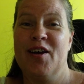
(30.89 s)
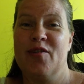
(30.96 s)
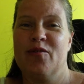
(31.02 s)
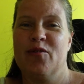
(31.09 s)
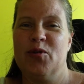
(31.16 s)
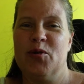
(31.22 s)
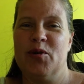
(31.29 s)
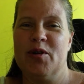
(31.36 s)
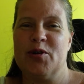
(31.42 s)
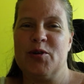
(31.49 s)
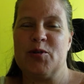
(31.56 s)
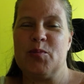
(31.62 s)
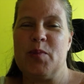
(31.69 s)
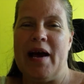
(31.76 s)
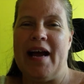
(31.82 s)
a few
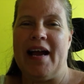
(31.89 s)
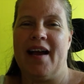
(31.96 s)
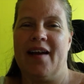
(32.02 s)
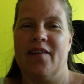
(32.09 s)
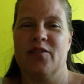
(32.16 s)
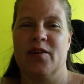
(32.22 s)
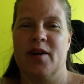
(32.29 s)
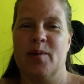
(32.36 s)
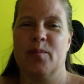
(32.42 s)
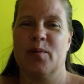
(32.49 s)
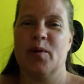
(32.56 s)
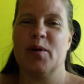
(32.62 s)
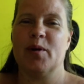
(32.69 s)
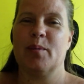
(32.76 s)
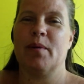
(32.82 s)
years back after I'd
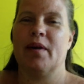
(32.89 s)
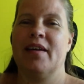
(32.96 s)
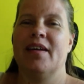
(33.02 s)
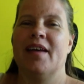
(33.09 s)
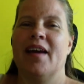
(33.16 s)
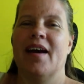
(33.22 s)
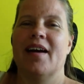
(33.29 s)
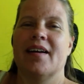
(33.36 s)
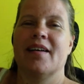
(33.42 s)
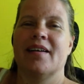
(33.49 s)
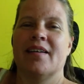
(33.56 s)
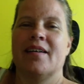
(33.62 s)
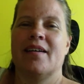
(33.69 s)
broken my neck,